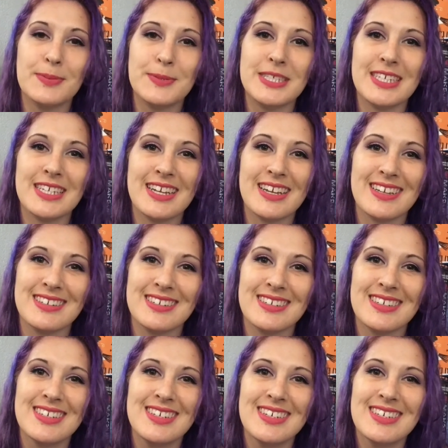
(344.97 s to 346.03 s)
Ipsy and
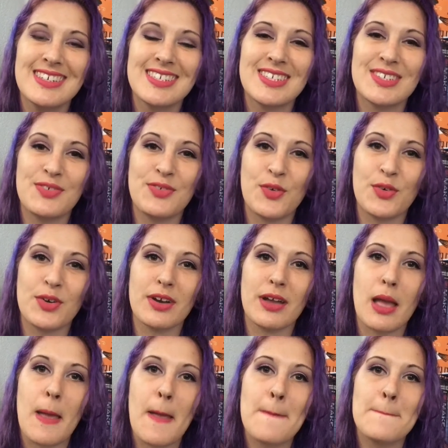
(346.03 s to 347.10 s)

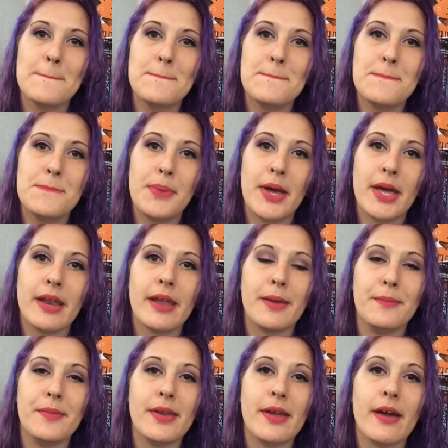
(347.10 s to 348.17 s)
Sephora, but
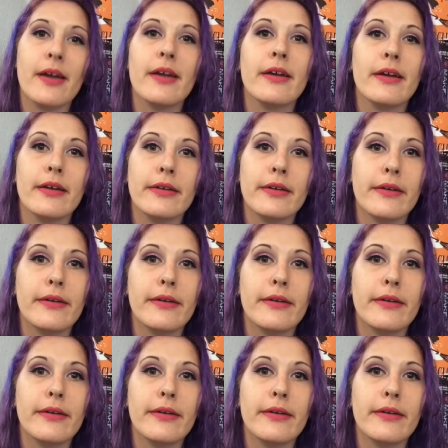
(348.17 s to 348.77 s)
I'm not gonna.